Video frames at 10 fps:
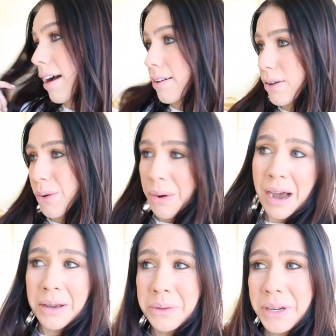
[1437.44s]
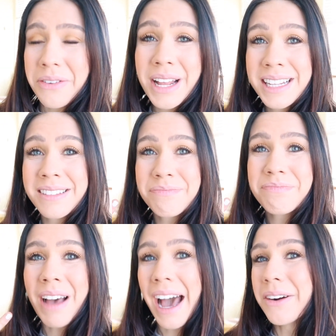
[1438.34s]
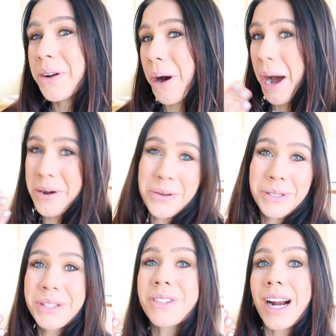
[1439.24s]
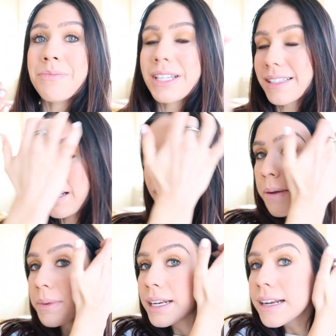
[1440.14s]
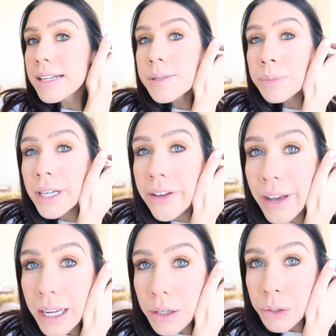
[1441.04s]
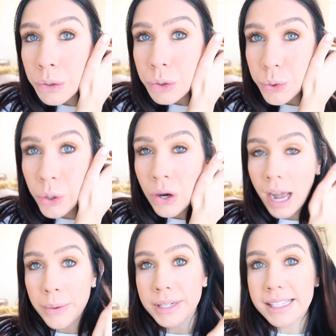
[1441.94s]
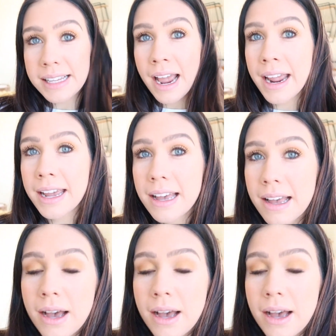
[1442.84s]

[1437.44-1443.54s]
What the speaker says: I don't know how you would describe this look. I mean, it is pretty like neutral, I would say,